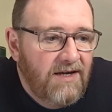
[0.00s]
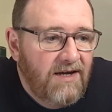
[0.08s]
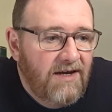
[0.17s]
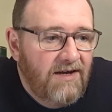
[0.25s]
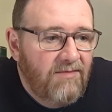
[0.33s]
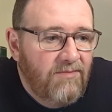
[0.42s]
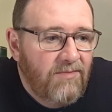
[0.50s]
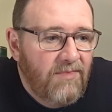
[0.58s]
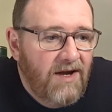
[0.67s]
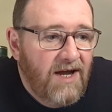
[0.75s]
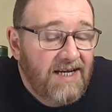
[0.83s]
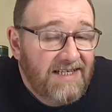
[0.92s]

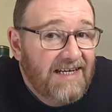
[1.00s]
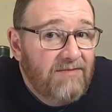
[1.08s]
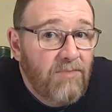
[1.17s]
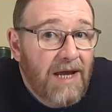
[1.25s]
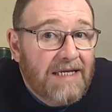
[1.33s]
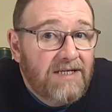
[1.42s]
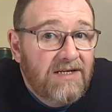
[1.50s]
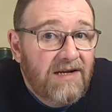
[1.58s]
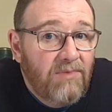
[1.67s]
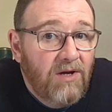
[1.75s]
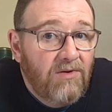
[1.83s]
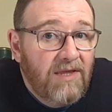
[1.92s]
I did mention
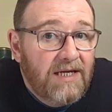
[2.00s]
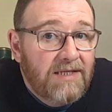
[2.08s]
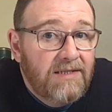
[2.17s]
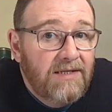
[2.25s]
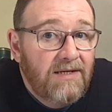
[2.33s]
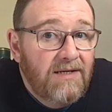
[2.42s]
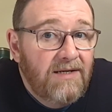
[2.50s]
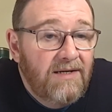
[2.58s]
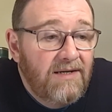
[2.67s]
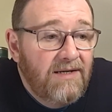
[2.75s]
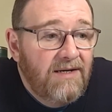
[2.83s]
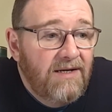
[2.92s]
about this,
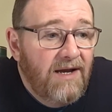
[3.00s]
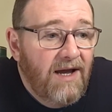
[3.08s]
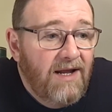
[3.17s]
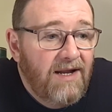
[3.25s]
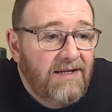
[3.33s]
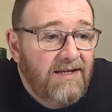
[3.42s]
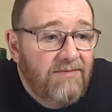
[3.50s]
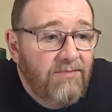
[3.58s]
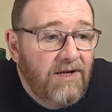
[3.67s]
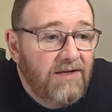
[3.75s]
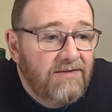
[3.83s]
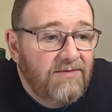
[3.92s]
and I did
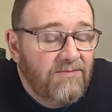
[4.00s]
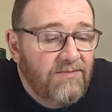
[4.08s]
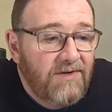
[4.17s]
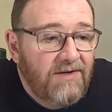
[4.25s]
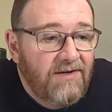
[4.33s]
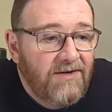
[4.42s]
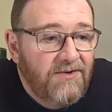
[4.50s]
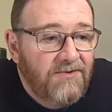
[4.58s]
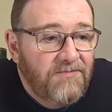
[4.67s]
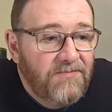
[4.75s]
make some